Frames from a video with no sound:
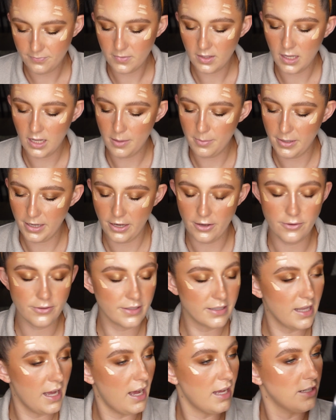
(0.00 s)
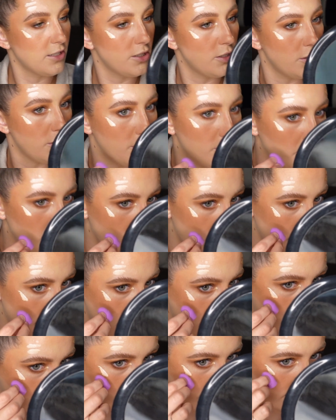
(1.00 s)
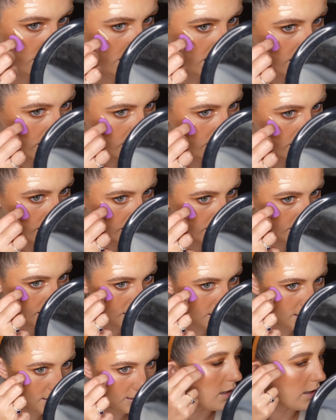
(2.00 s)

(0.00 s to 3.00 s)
I'm gonna use that to blend in the highlight.